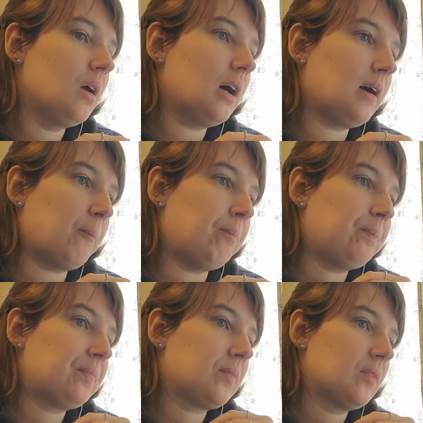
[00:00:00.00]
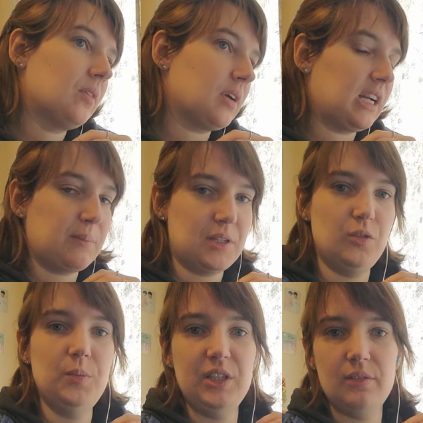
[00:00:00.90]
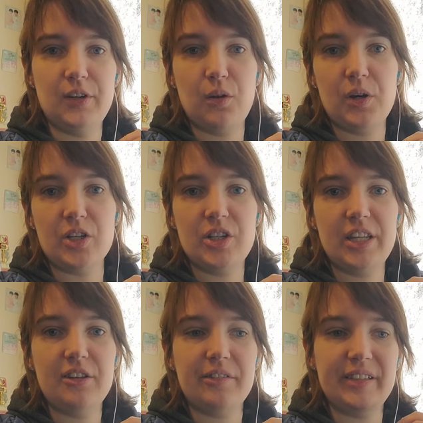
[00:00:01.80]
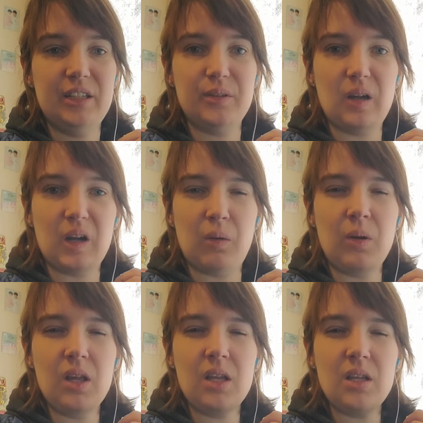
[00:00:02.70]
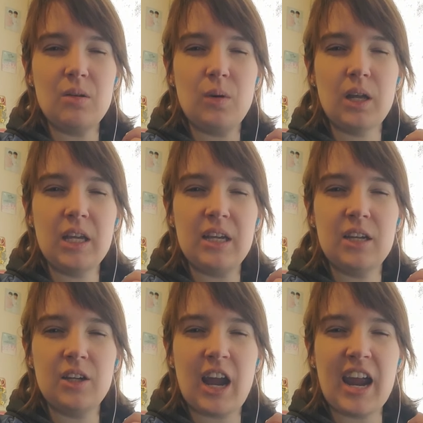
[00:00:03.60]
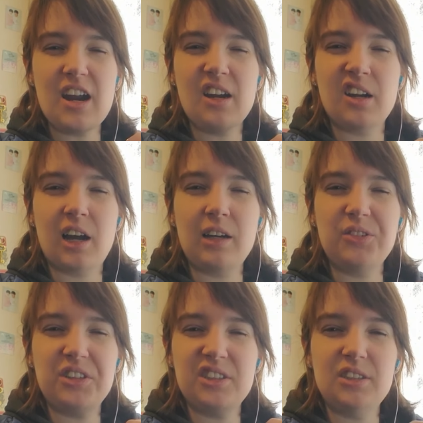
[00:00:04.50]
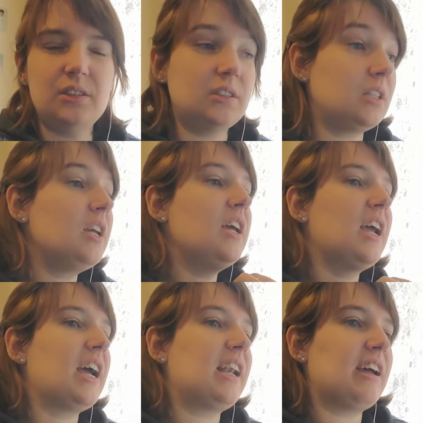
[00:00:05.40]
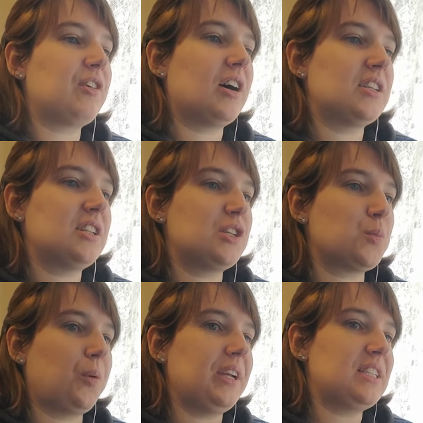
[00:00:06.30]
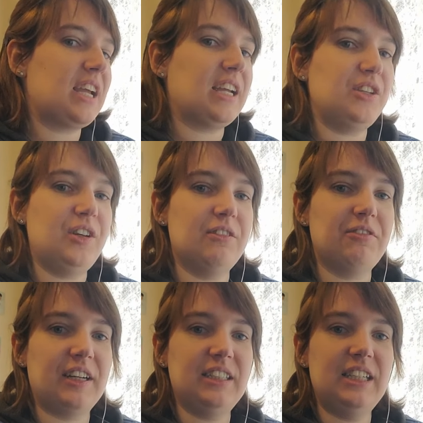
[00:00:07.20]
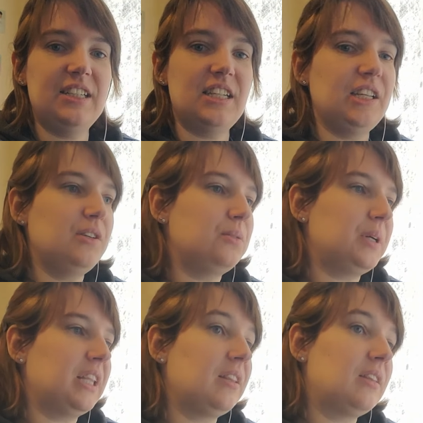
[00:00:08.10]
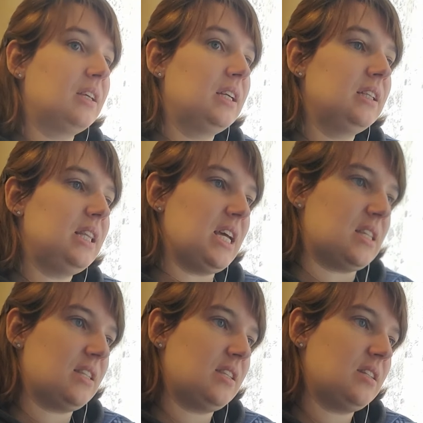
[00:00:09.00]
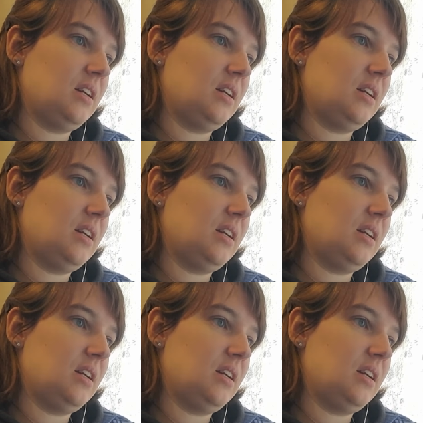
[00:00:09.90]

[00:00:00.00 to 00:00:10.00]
And I'm assuming you've already watched the other video and gone, why her hair, huh? What is this? And have gotten to this point, and you can finally continue with this.